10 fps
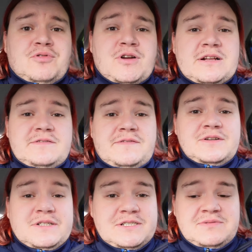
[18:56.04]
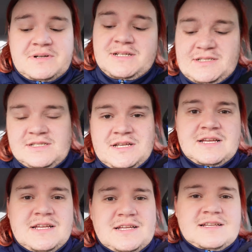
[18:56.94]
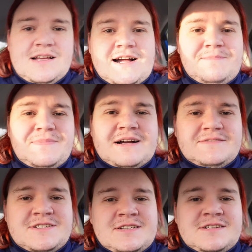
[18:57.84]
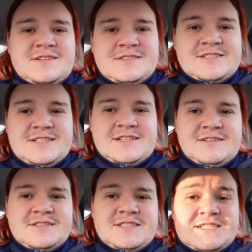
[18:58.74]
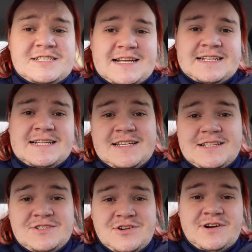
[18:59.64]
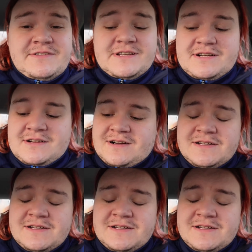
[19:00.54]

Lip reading: product focus works. Now I've turned it on, so you know, you just sat there, you're driving and you're like, oh